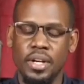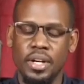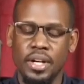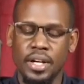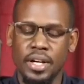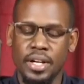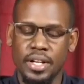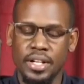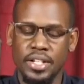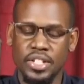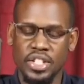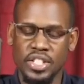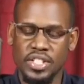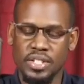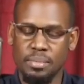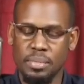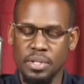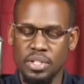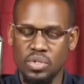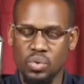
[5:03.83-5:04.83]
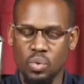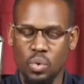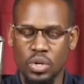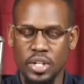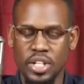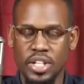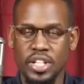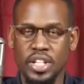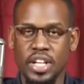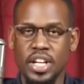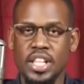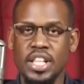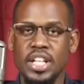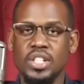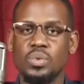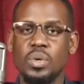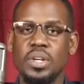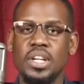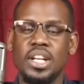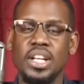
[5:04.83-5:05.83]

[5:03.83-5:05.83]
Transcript: She hasn't been sworn in. That's when it